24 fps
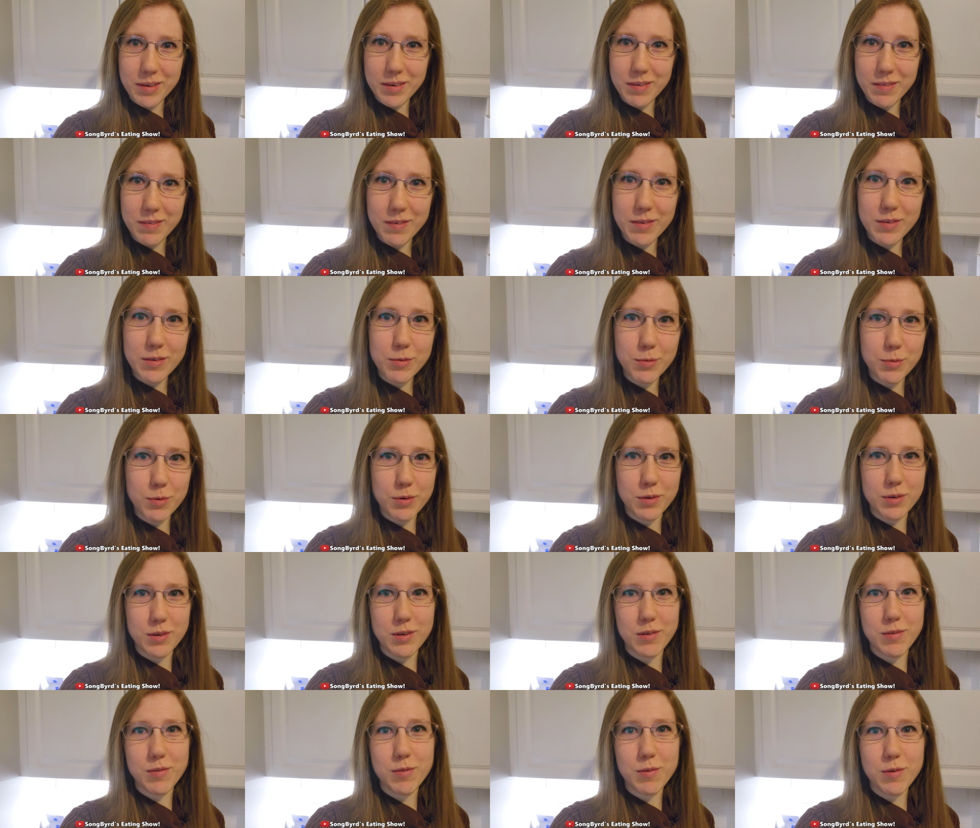for
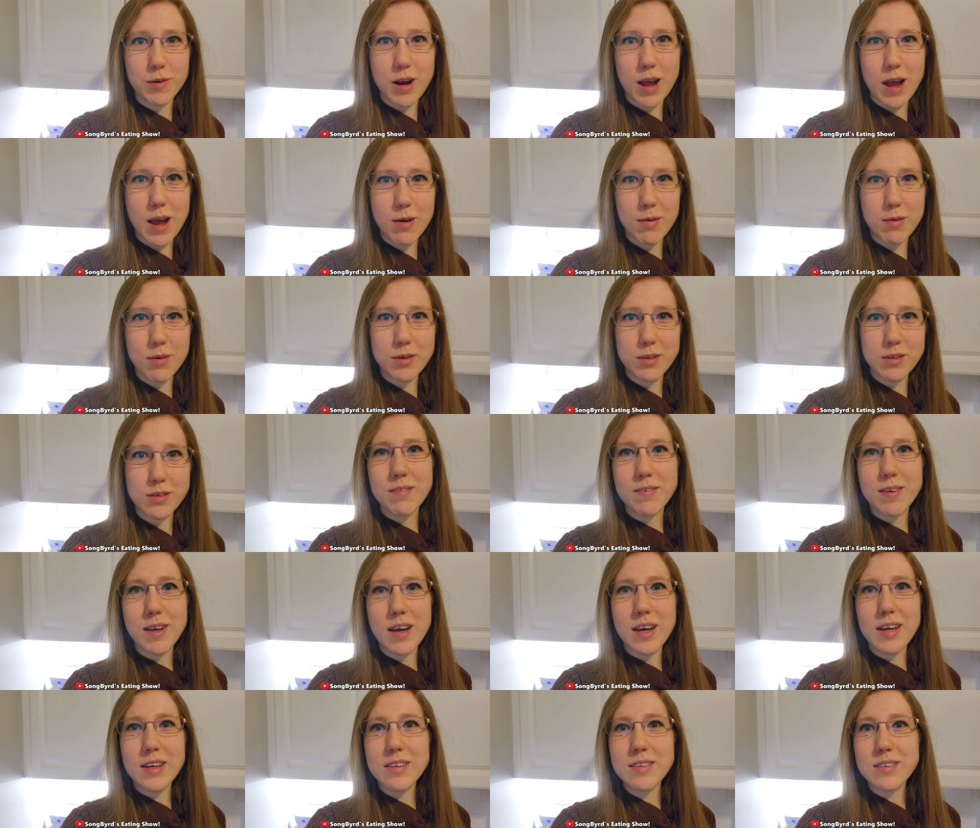24 hours. I've
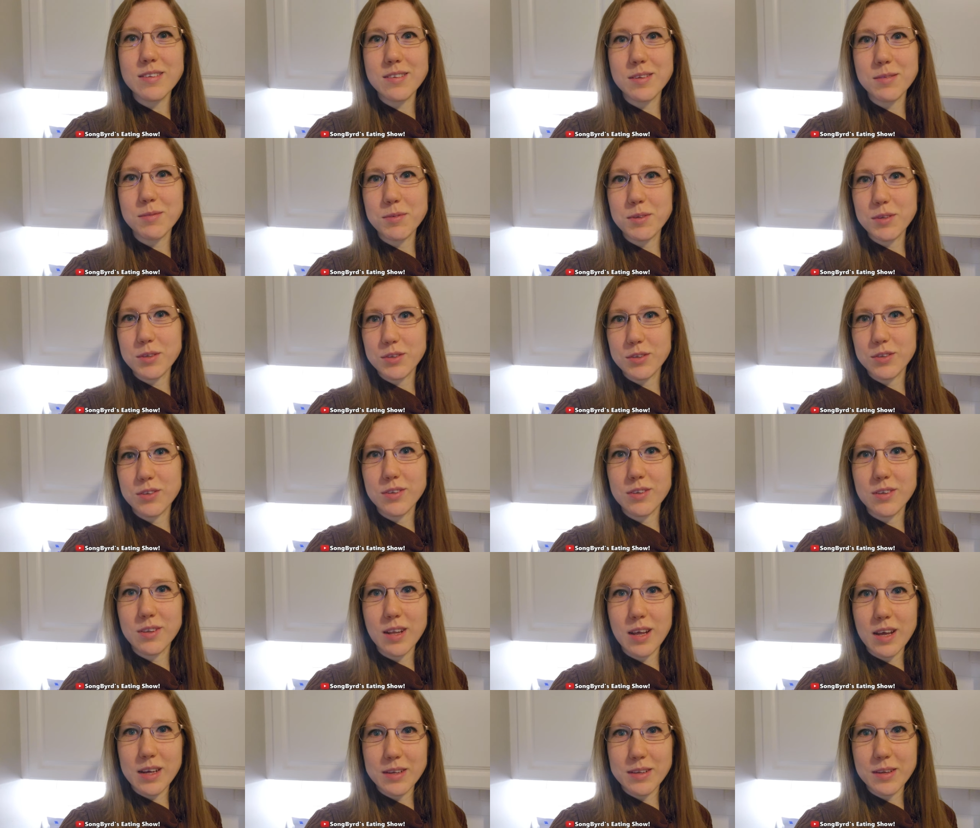got some dishes
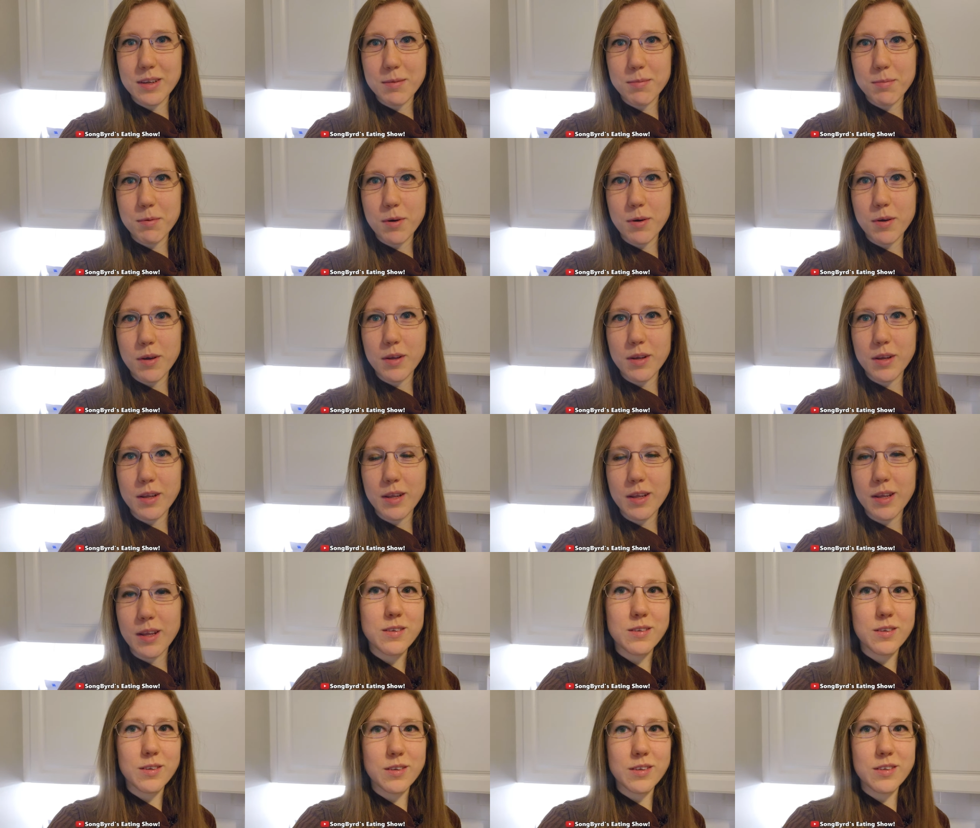lined up
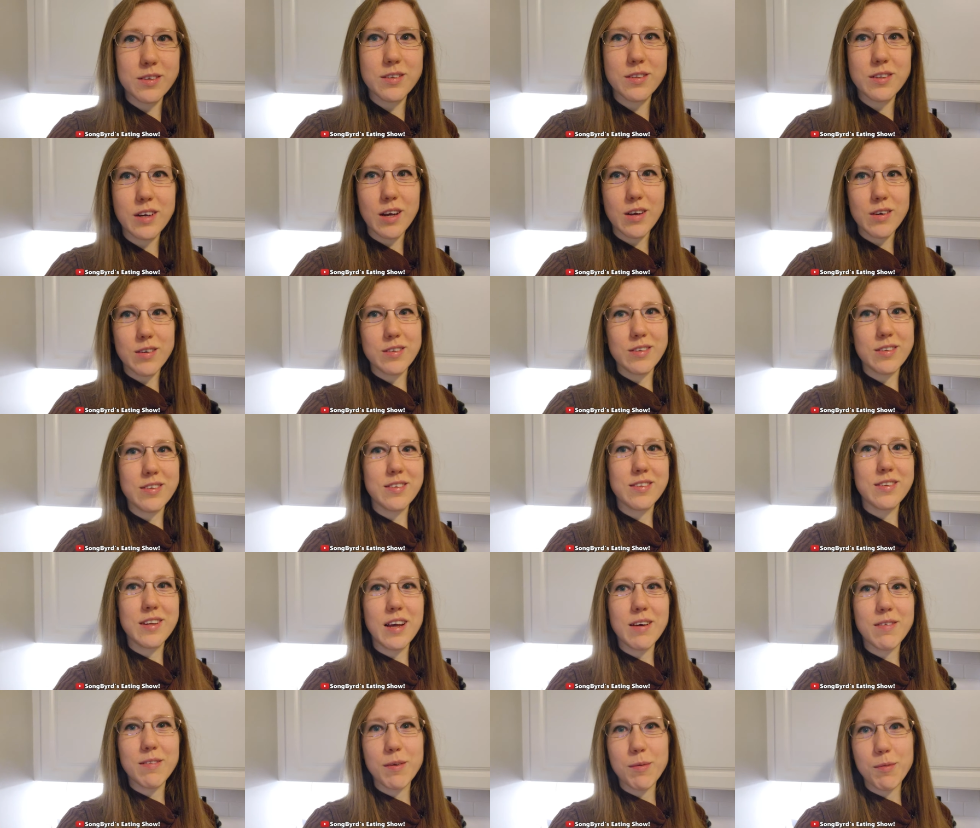already so this challenge is
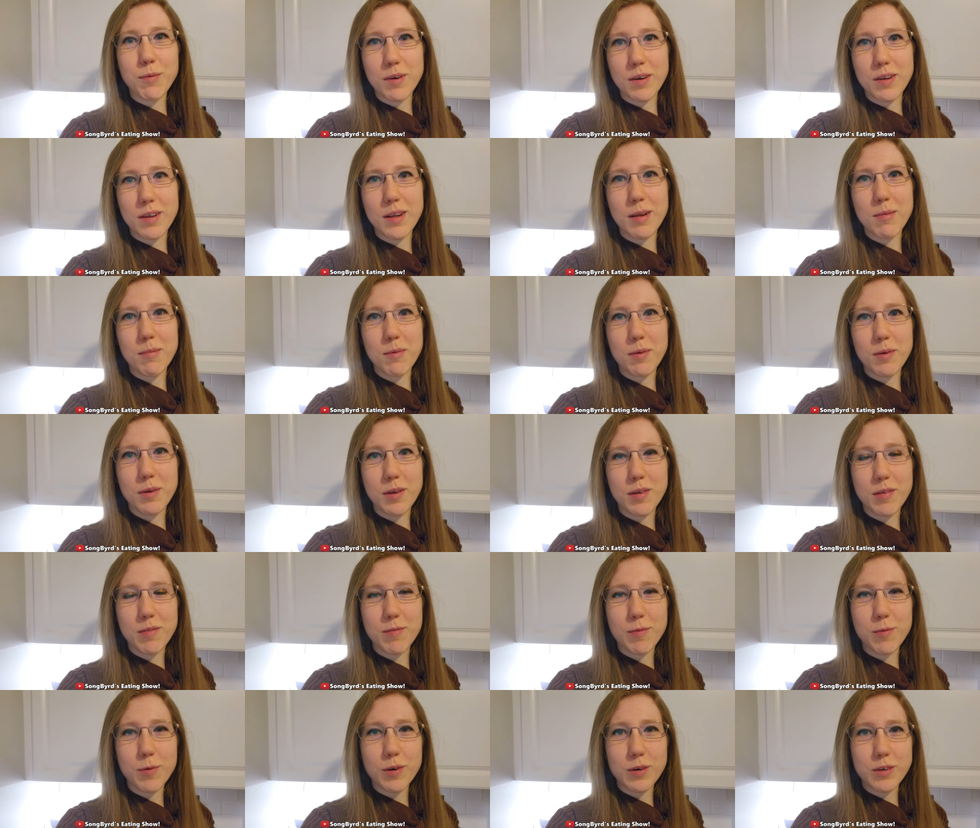definitely one that I'm
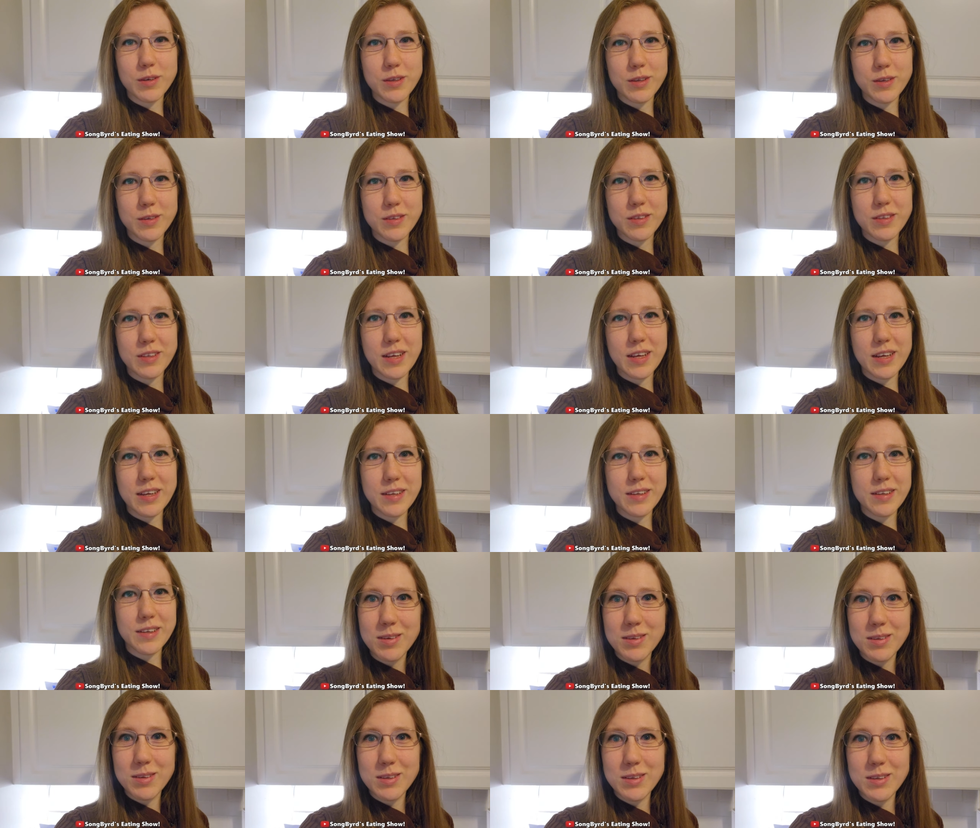looking forward to today.
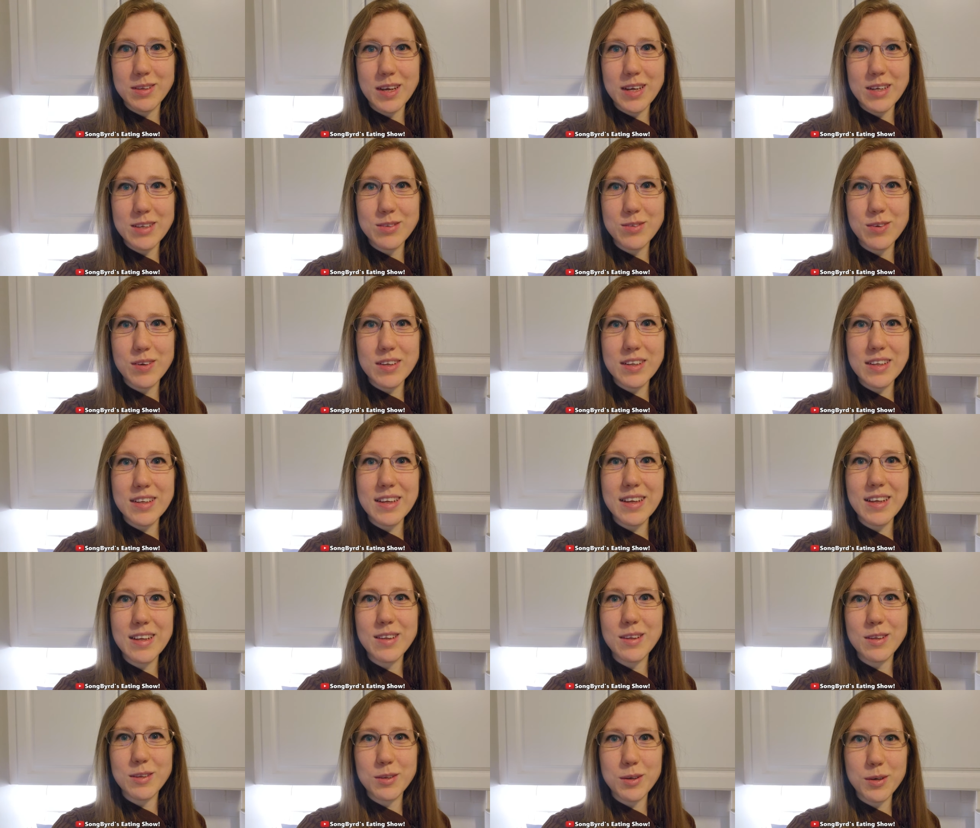So you guys ready?
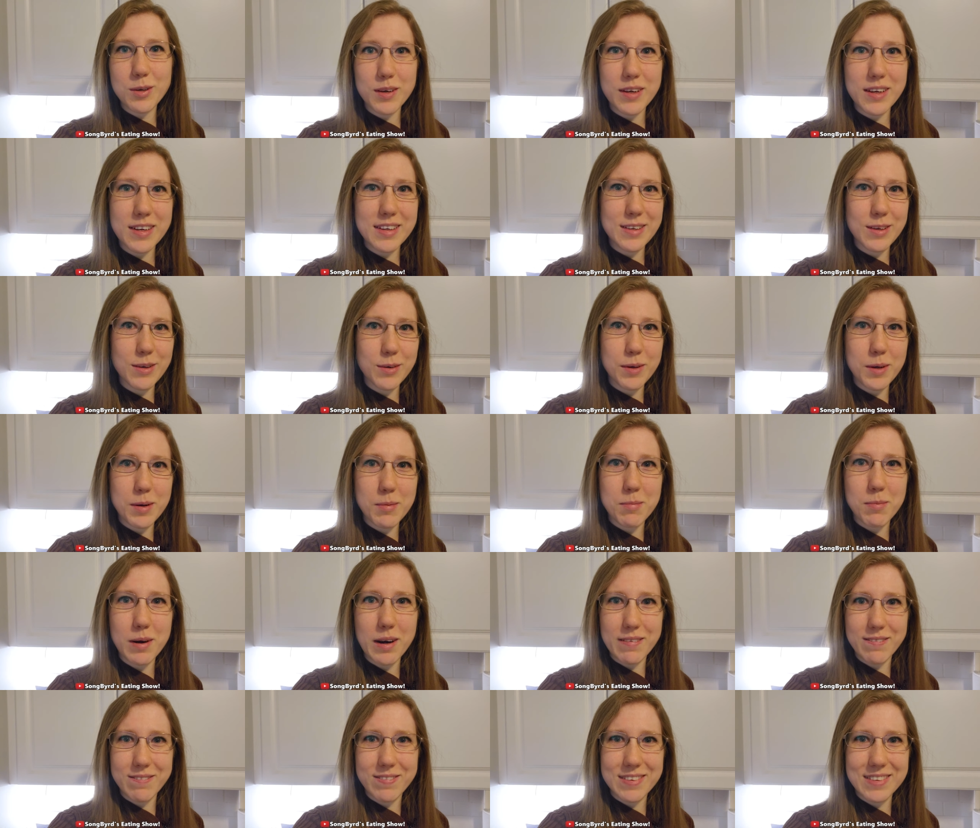Let's go ahead and go get
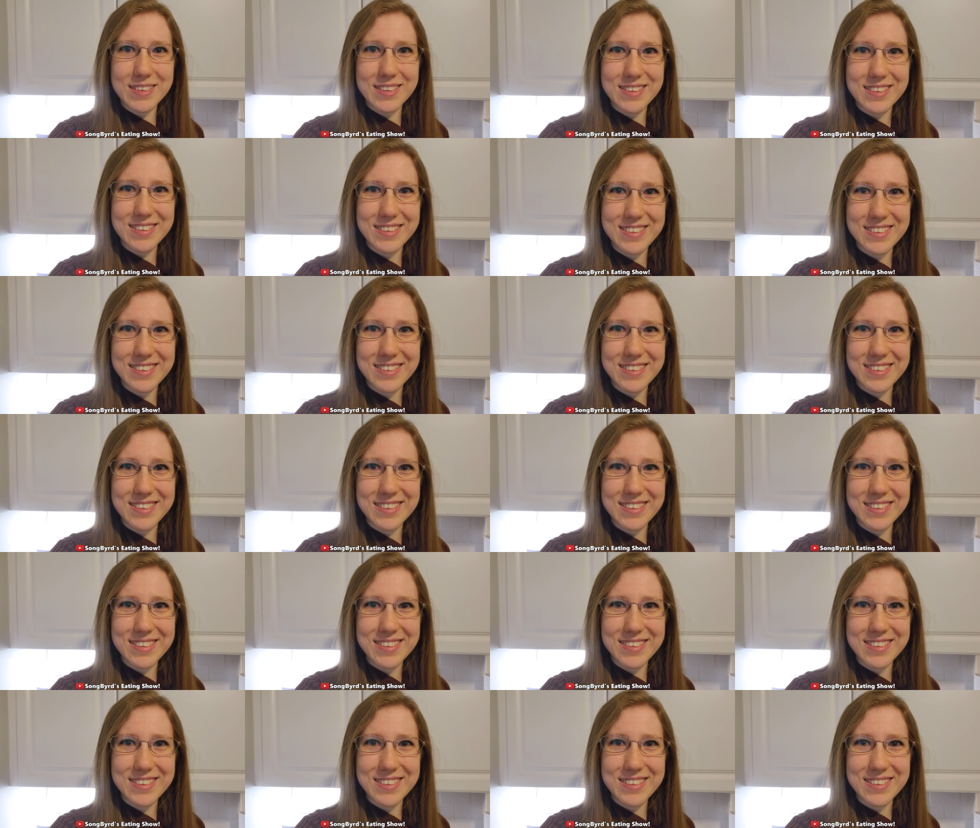breakfast.